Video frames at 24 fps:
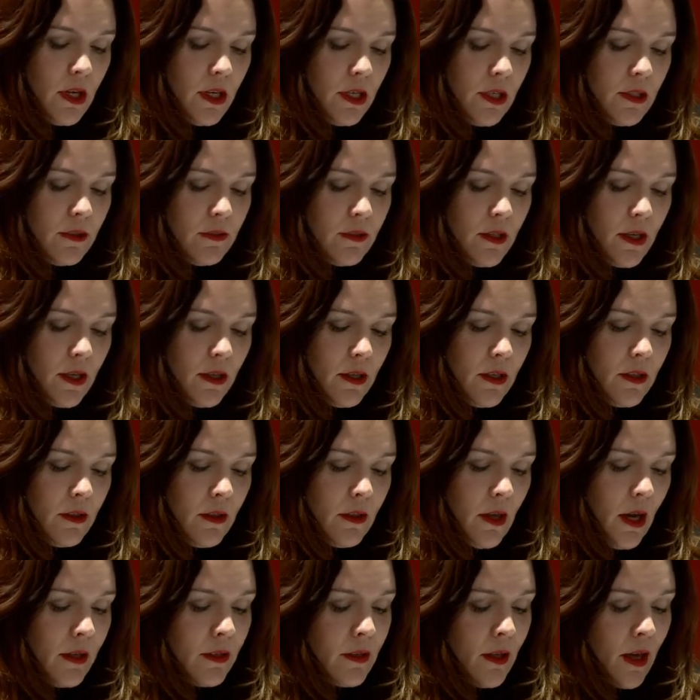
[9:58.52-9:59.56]
in
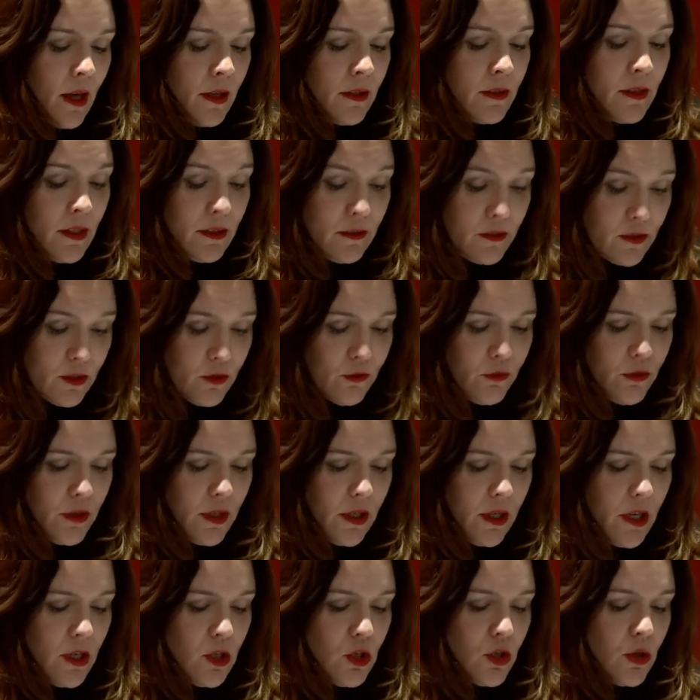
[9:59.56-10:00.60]
the
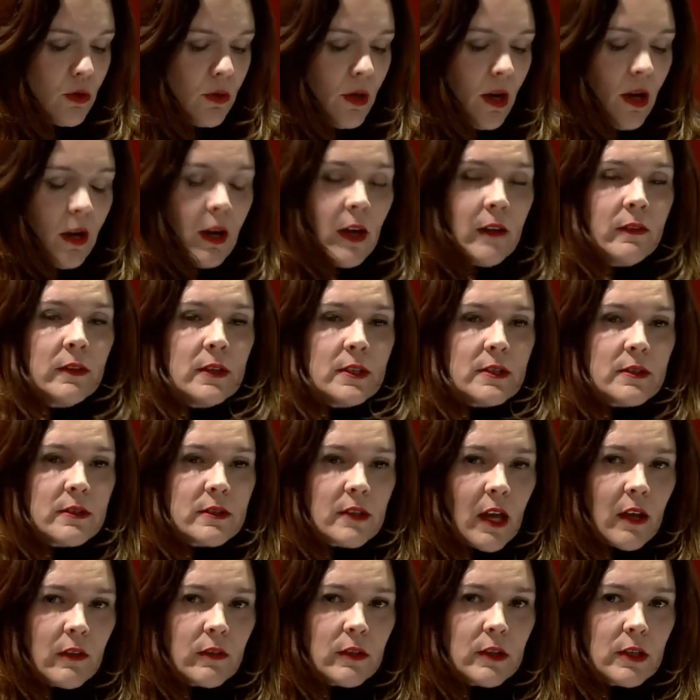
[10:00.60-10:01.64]
identification and
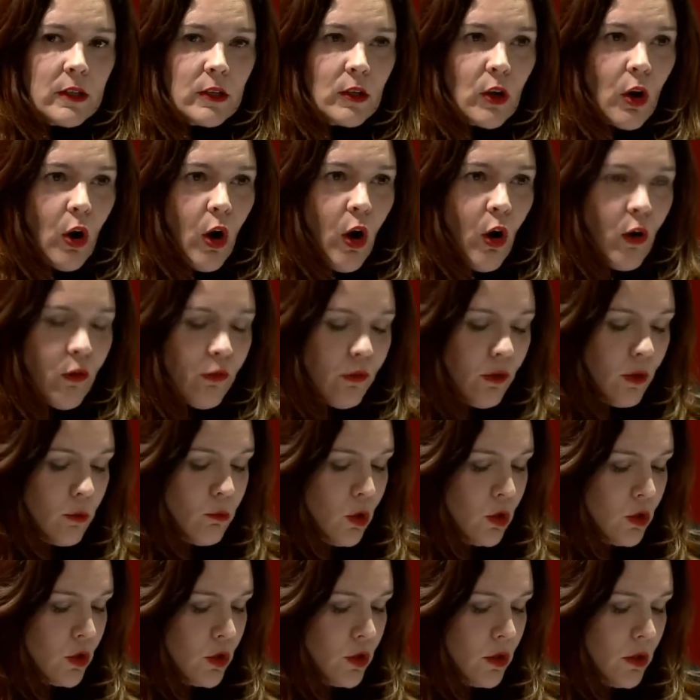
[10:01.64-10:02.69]
understanding of
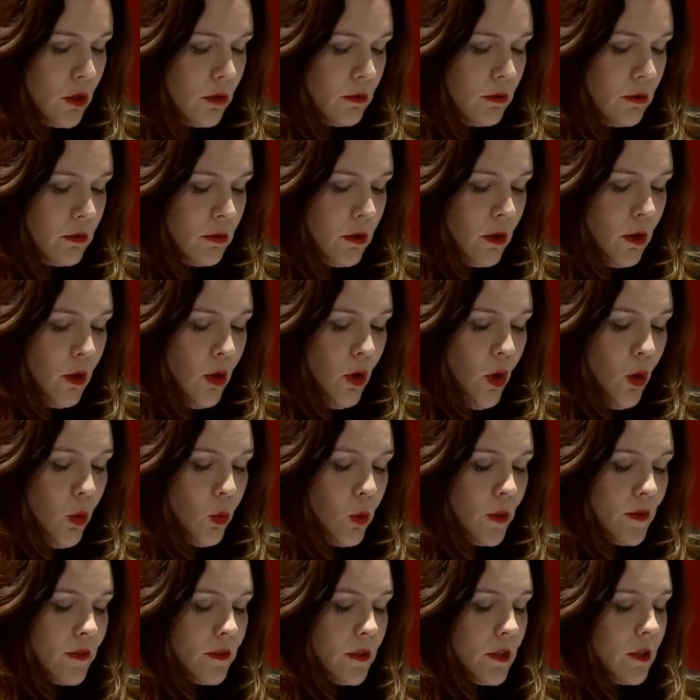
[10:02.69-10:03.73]
emotion, which